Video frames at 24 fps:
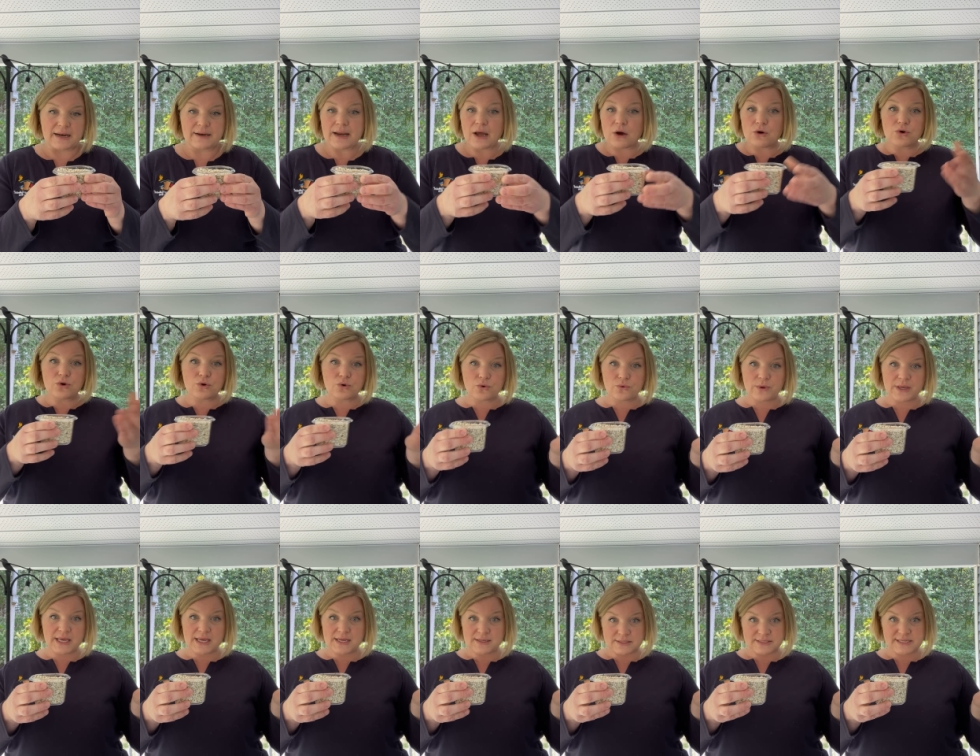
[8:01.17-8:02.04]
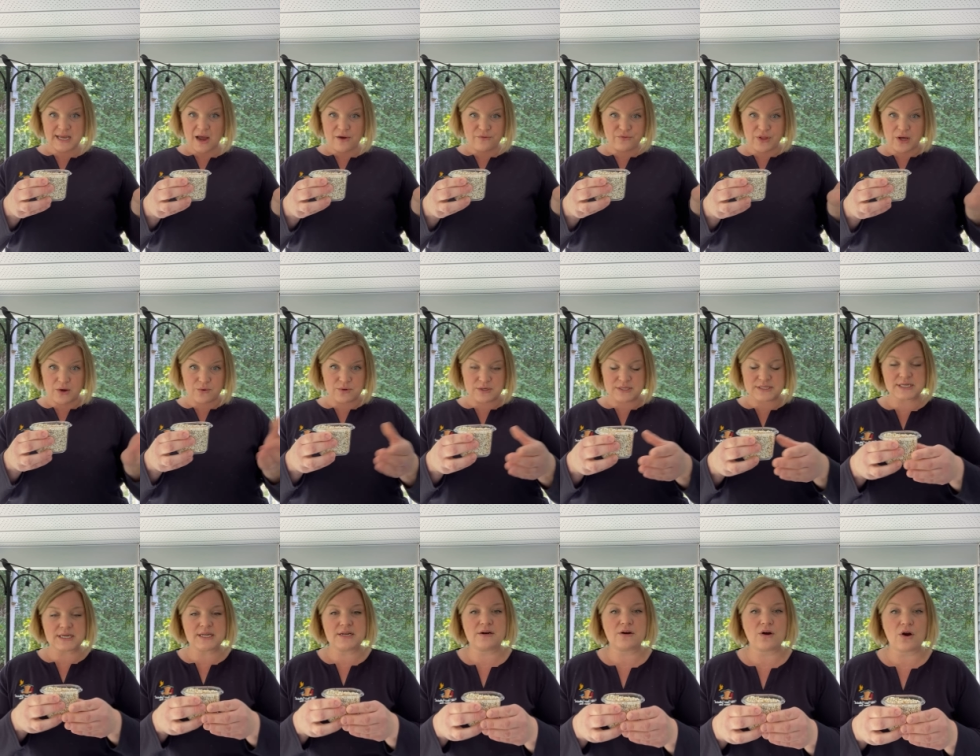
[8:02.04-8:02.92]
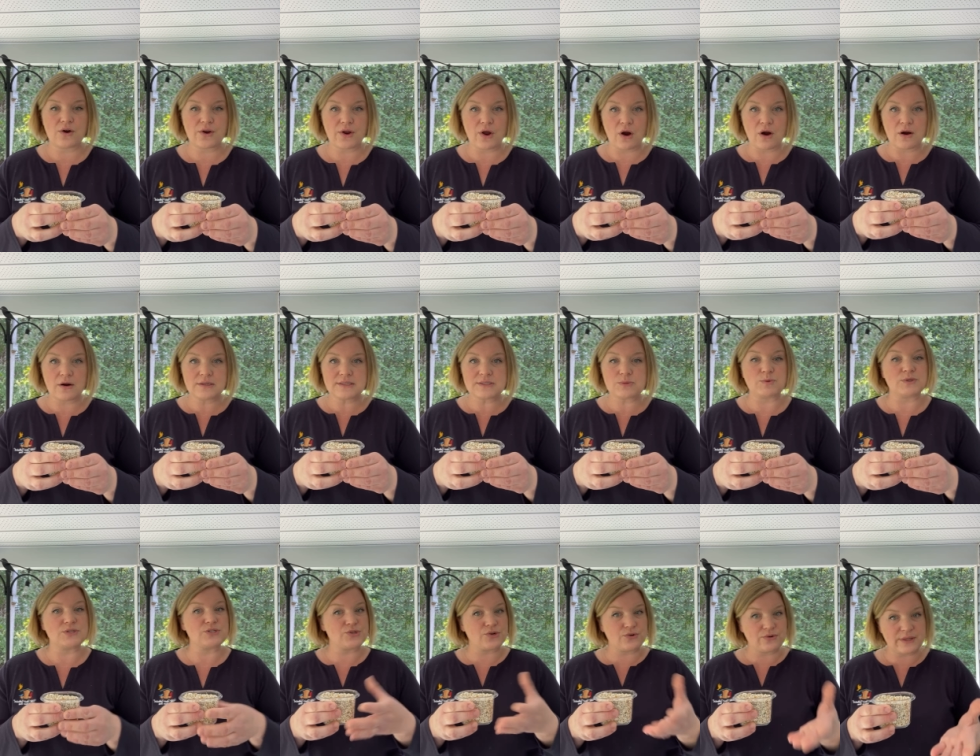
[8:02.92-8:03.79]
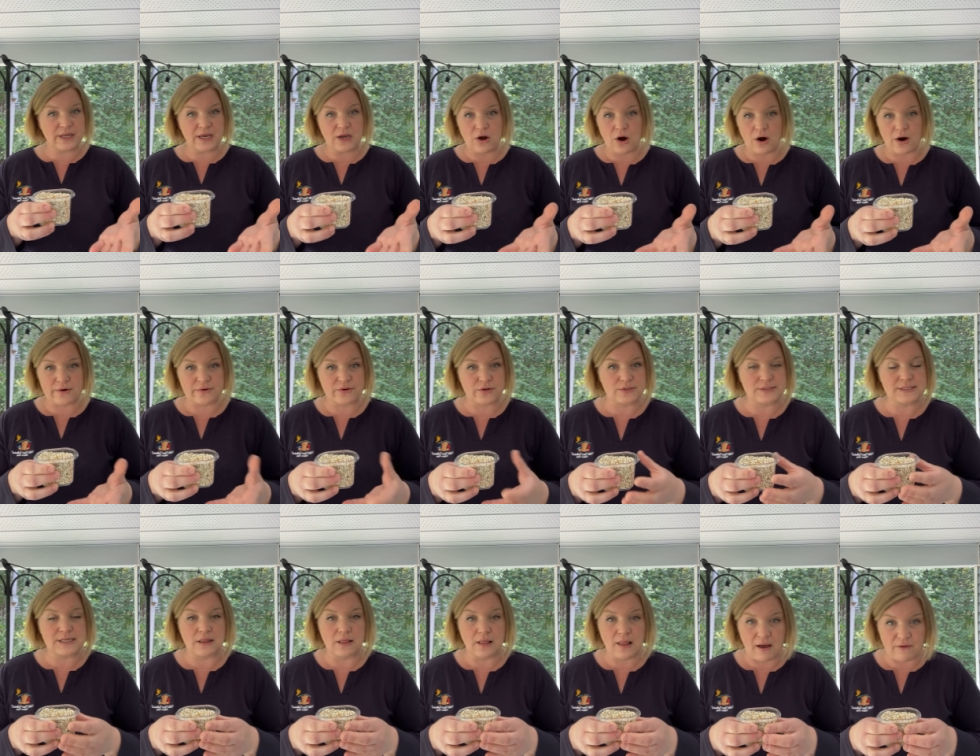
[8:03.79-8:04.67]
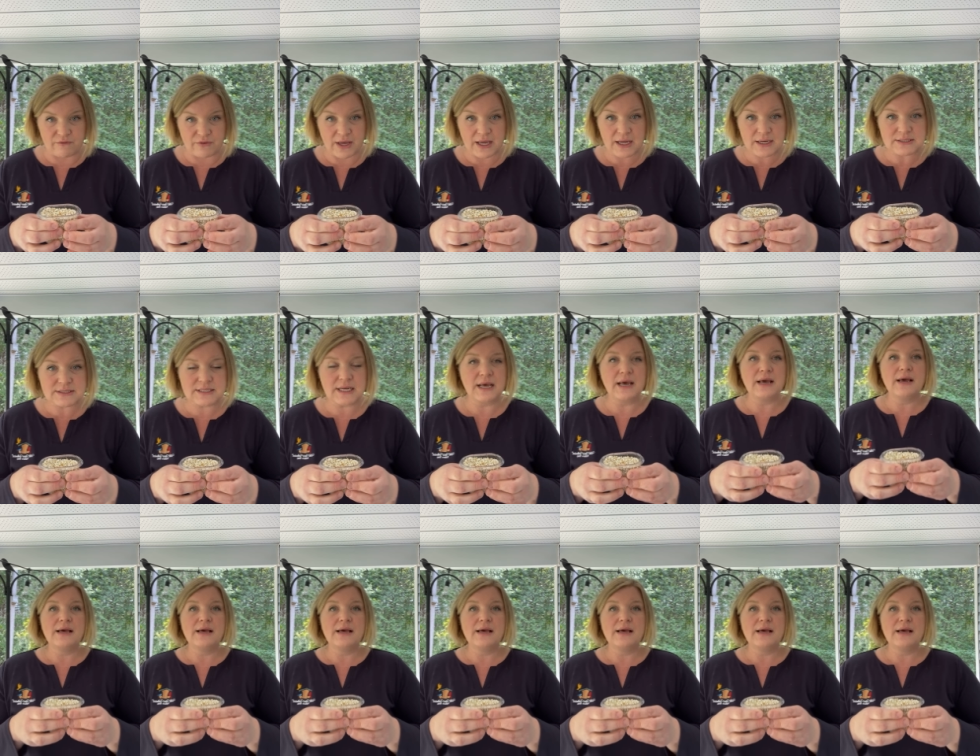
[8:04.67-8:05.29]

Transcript: Now, who eats safflower seed in our yards? Well, certainly cardinals love it.